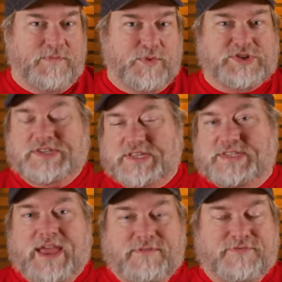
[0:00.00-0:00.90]
which is to
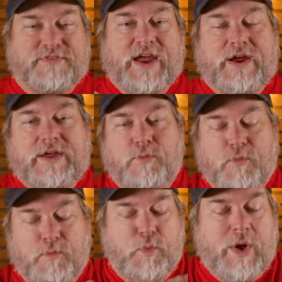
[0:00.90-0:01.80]
say, very
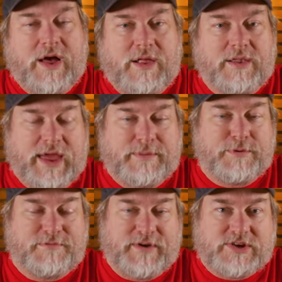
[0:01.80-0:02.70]
well and
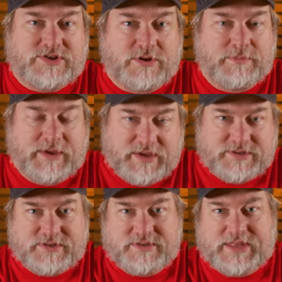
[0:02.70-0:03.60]
professional
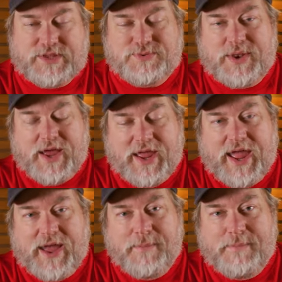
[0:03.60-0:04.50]
because that's what I
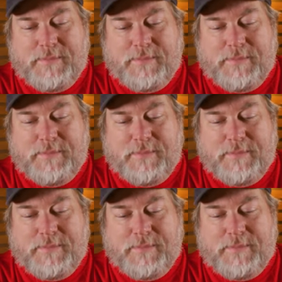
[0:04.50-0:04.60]
am.